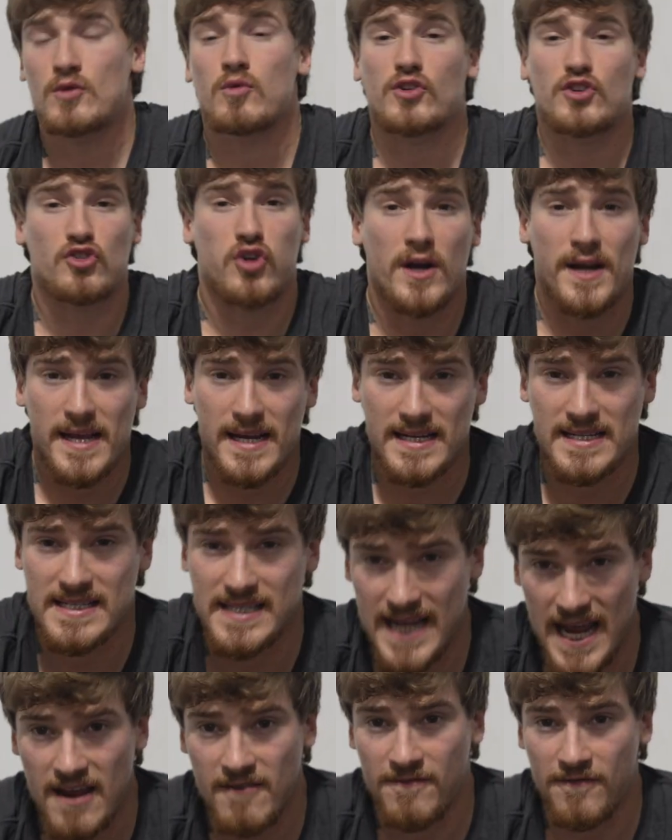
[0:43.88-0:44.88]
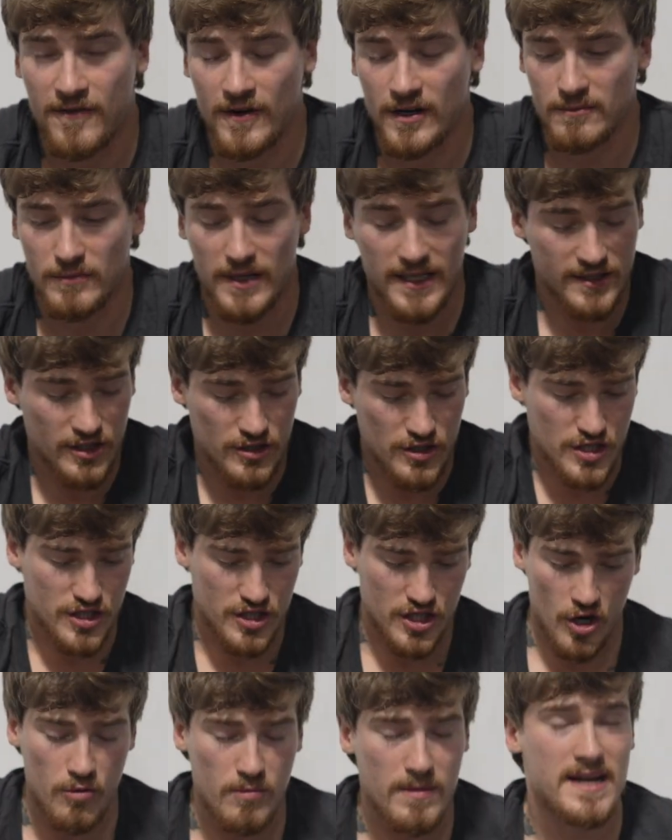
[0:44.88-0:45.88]
you were trying to escape from. Like, there's
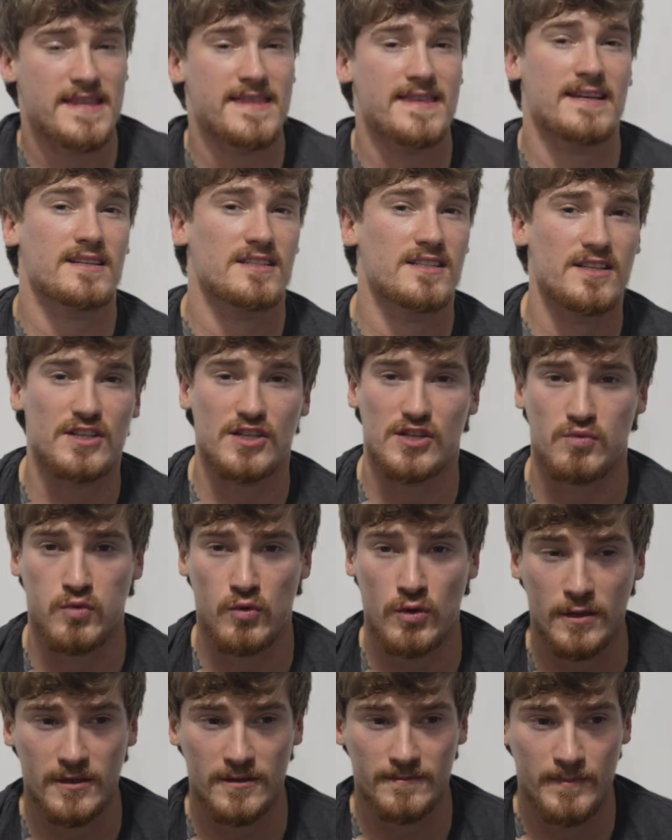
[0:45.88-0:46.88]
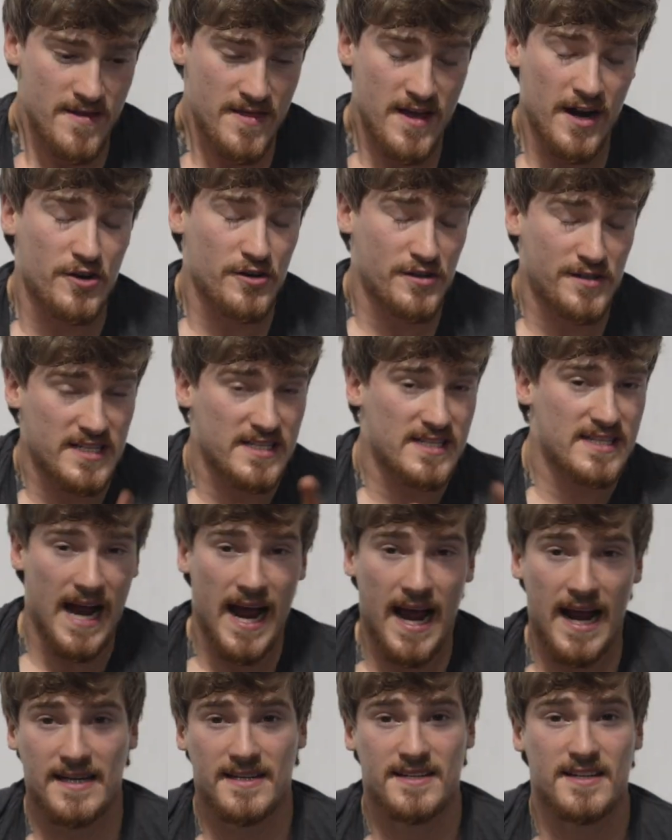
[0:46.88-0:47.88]
so many things in this world that are
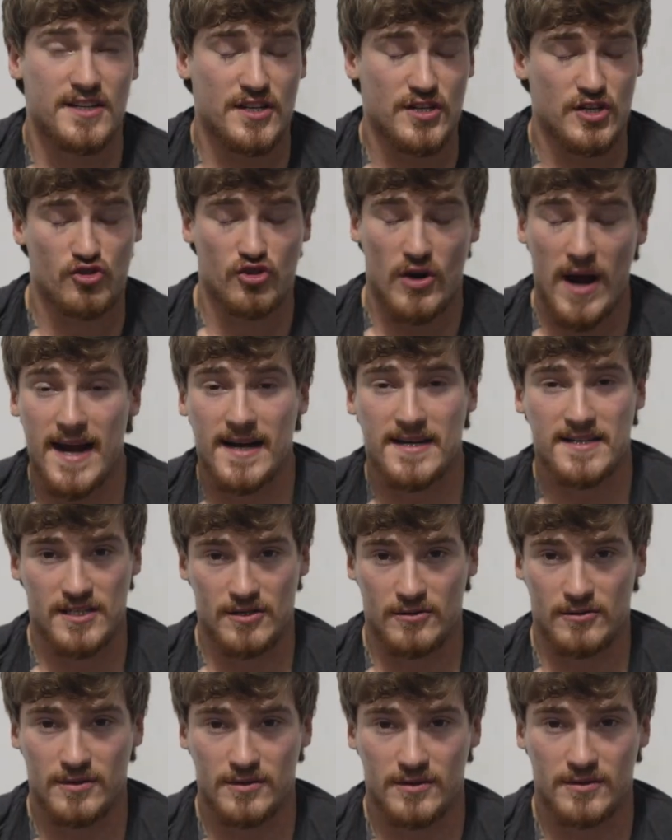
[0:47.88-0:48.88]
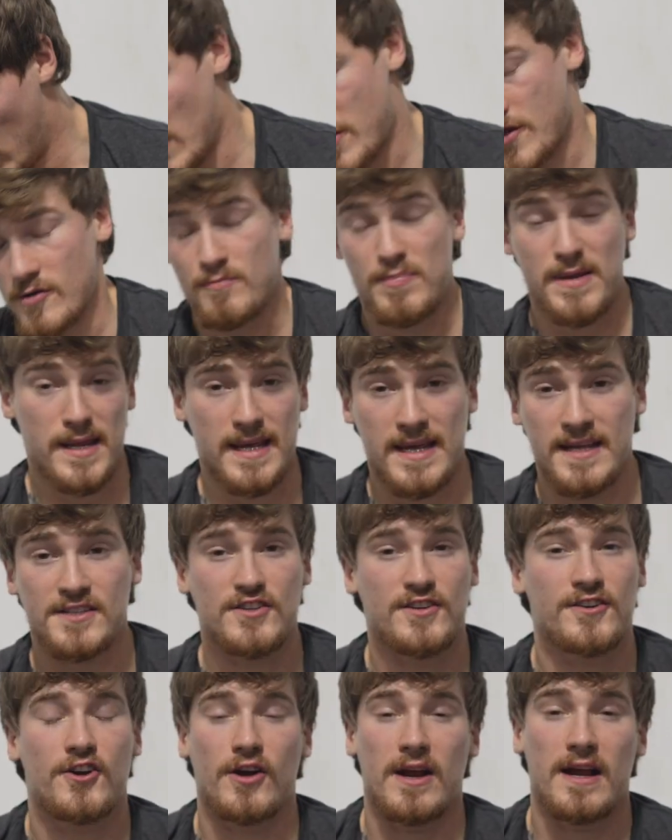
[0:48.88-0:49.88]
designed to distract you. Whether it be
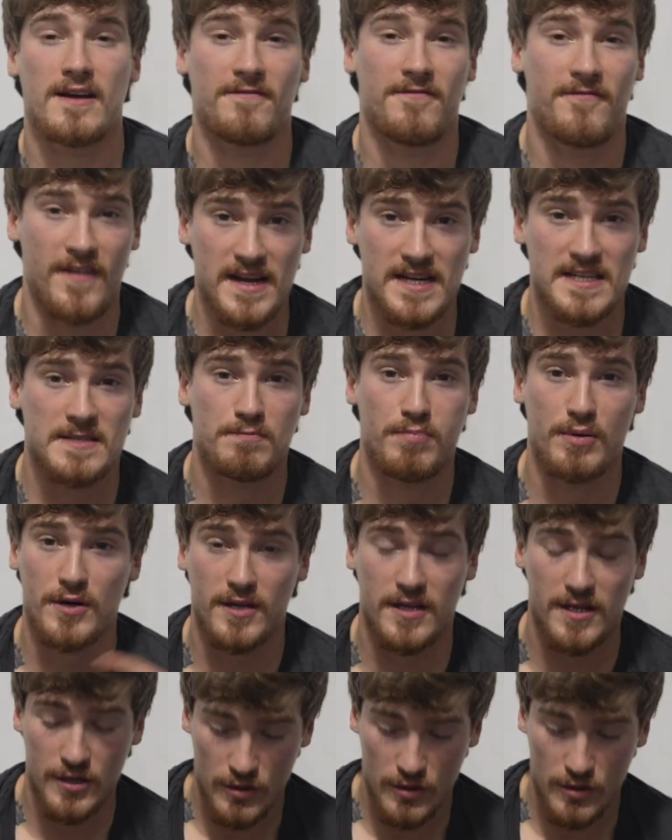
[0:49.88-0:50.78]
Instagram, Facebook,